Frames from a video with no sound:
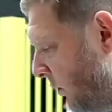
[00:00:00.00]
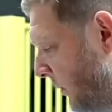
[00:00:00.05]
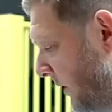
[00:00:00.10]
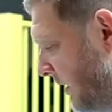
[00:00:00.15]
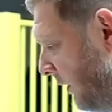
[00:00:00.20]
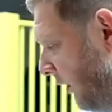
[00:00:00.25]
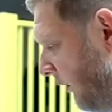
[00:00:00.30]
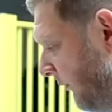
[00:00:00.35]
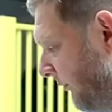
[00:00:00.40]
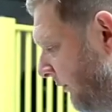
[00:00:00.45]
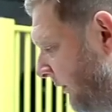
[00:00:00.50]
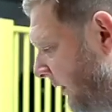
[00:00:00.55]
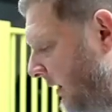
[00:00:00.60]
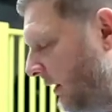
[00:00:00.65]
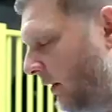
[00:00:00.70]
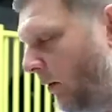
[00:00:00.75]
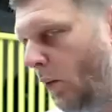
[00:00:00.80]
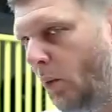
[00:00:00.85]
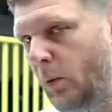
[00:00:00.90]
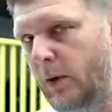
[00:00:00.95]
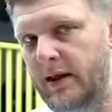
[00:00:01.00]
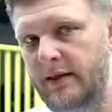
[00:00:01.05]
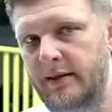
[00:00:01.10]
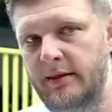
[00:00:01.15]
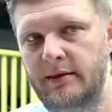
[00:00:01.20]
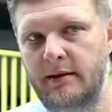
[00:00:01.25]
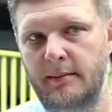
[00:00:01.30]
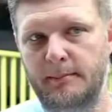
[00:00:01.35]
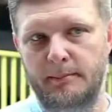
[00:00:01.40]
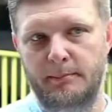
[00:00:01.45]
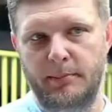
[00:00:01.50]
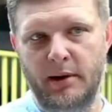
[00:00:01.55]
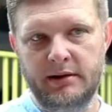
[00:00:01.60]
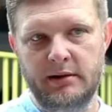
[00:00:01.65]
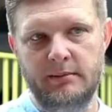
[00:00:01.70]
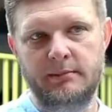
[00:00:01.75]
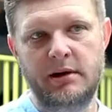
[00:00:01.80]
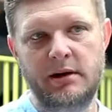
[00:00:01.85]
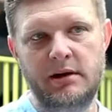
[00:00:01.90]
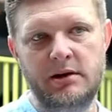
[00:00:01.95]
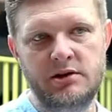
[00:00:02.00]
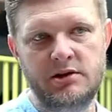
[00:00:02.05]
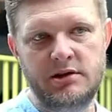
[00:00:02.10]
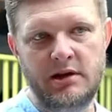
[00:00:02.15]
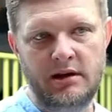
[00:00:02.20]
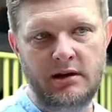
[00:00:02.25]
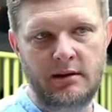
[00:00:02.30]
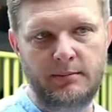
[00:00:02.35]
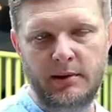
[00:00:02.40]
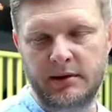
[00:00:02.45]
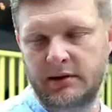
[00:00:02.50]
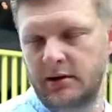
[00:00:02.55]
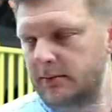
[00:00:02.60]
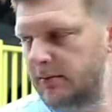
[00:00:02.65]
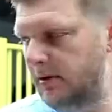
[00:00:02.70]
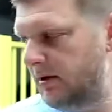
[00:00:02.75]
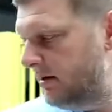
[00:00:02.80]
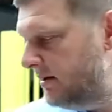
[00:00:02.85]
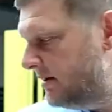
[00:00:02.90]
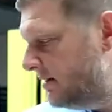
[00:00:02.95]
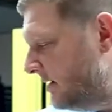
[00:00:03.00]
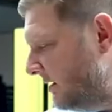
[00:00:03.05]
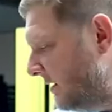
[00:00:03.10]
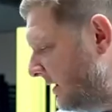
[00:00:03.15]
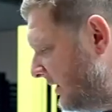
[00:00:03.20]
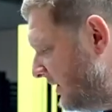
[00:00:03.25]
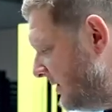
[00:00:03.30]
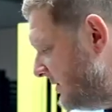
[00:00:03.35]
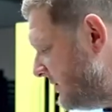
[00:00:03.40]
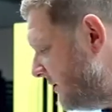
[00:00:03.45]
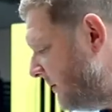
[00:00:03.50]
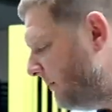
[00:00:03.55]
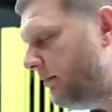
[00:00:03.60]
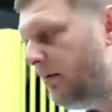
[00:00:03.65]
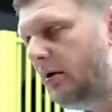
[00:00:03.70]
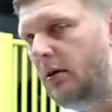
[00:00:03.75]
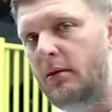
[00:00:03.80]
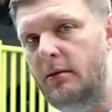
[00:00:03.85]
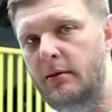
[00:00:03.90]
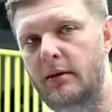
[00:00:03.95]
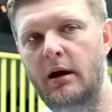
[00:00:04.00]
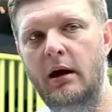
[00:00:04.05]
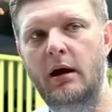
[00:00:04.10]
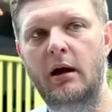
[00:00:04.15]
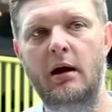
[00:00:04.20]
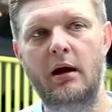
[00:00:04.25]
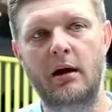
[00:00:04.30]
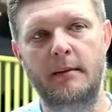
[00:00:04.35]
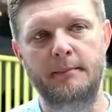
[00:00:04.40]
we offer it with the bottom hinge, and the bottom hinge is a ball